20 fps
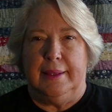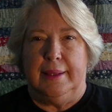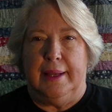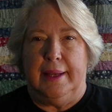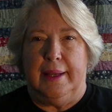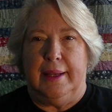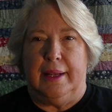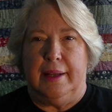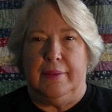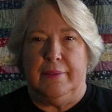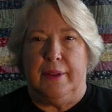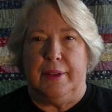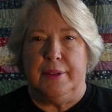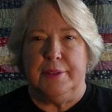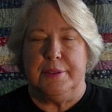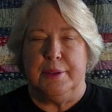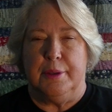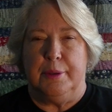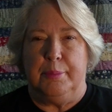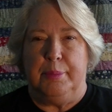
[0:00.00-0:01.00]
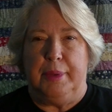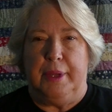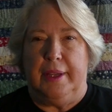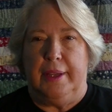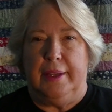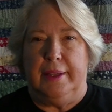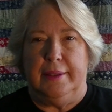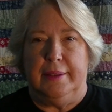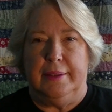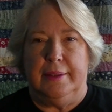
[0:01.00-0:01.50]
And I've also
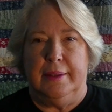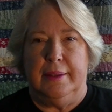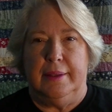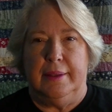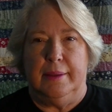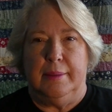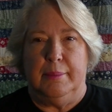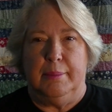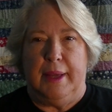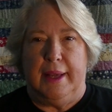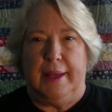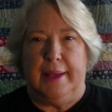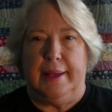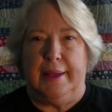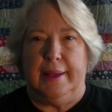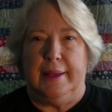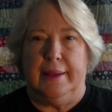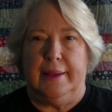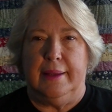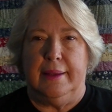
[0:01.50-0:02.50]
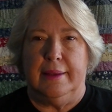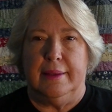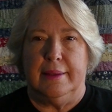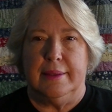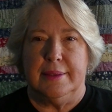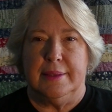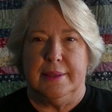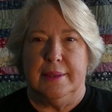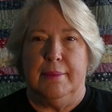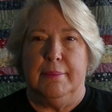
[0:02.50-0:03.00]
been making
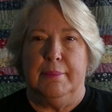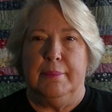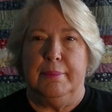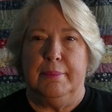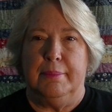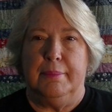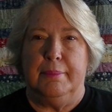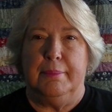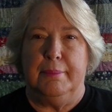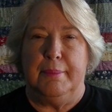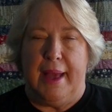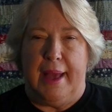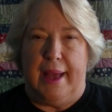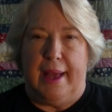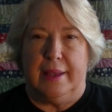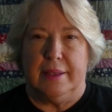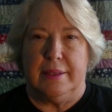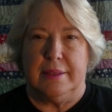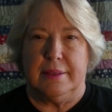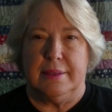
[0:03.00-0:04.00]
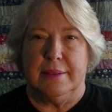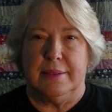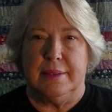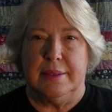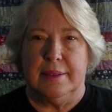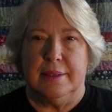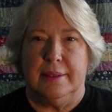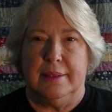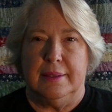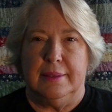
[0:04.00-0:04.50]
some masks.